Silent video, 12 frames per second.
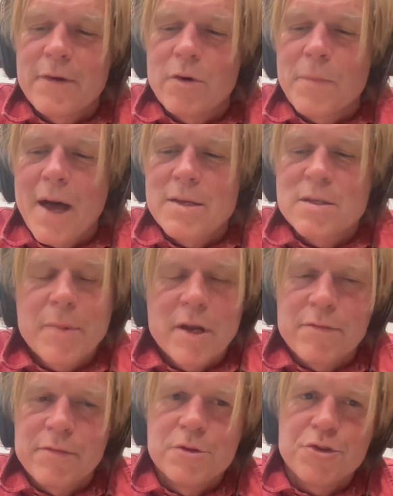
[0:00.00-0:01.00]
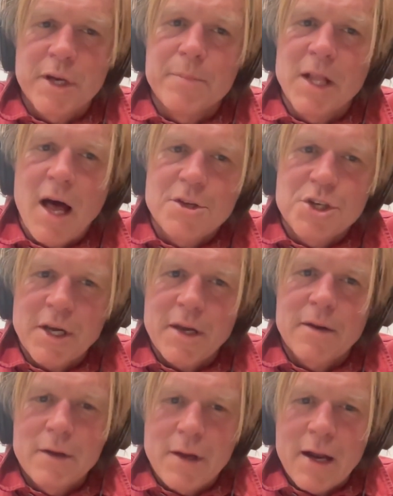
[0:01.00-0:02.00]
film has a bit of dream
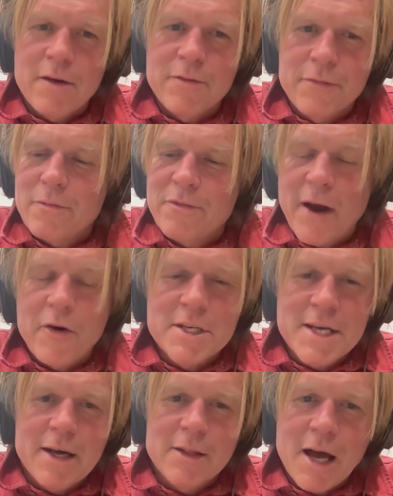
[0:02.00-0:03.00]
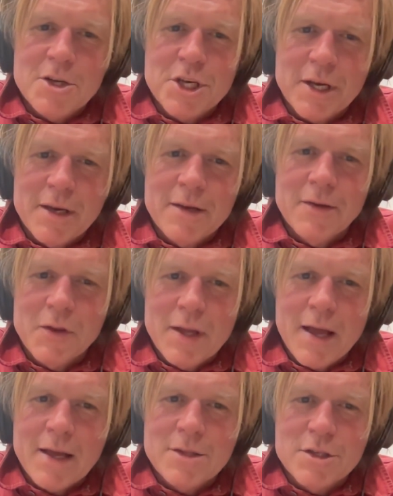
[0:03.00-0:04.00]
logic, kind of fairy tale logic.
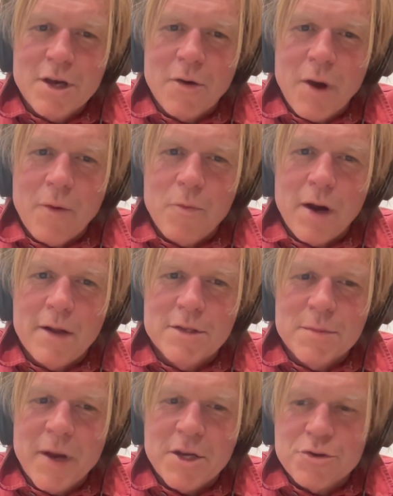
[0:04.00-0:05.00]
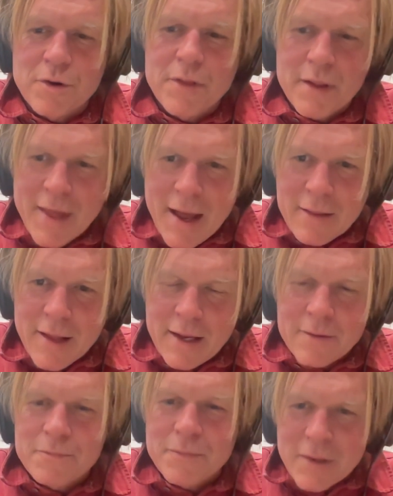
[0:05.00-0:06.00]
And so I wanted to make sure that
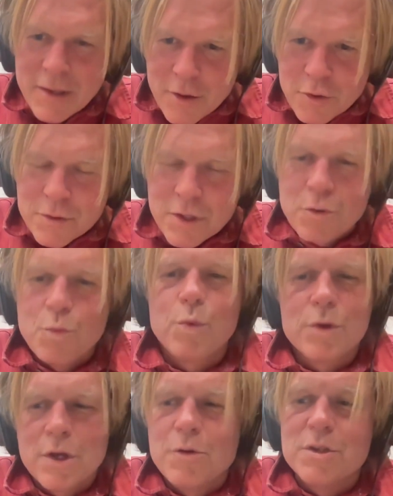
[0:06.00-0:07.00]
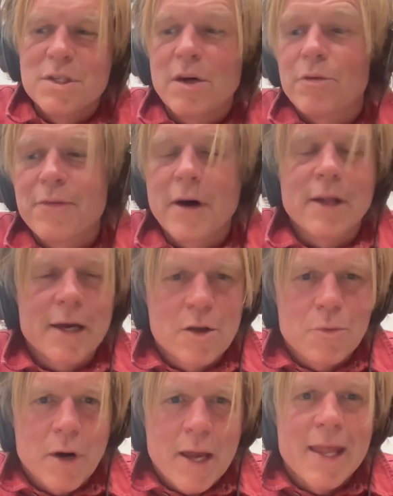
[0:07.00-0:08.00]
like you'd still felt like
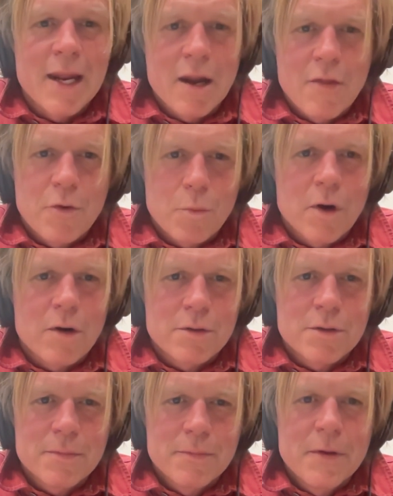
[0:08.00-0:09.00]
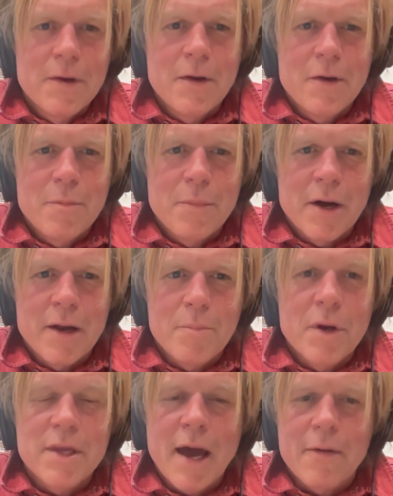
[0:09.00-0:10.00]
you were in another world.
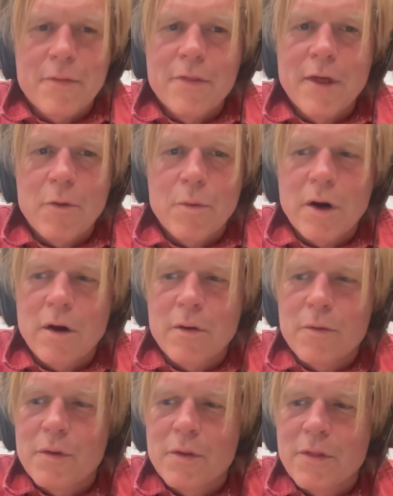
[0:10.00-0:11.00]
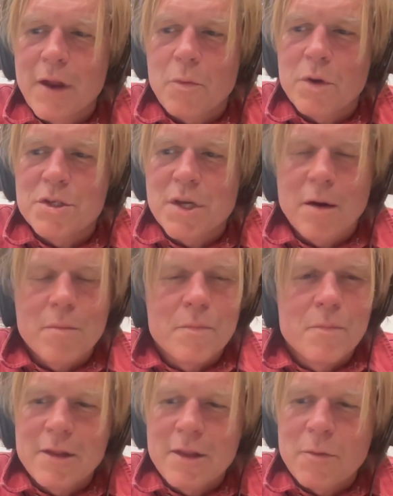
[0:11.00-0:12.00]
But yeah, there were
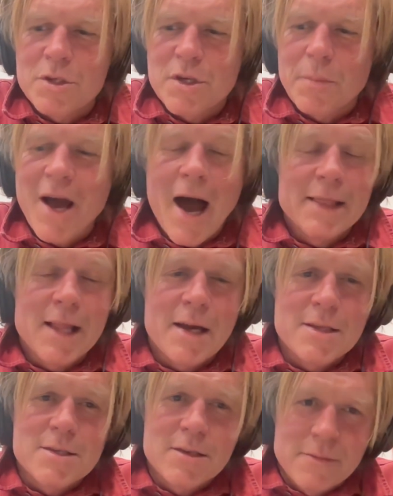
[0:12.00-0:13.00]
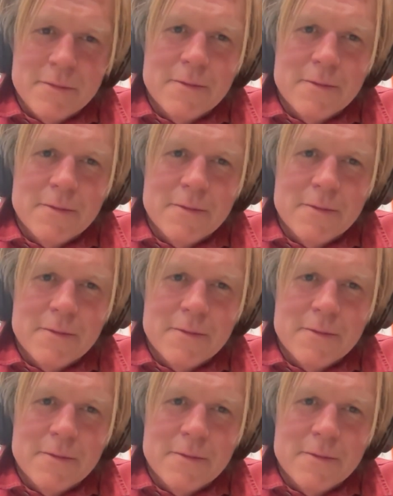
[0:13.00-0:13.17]
some guidelines.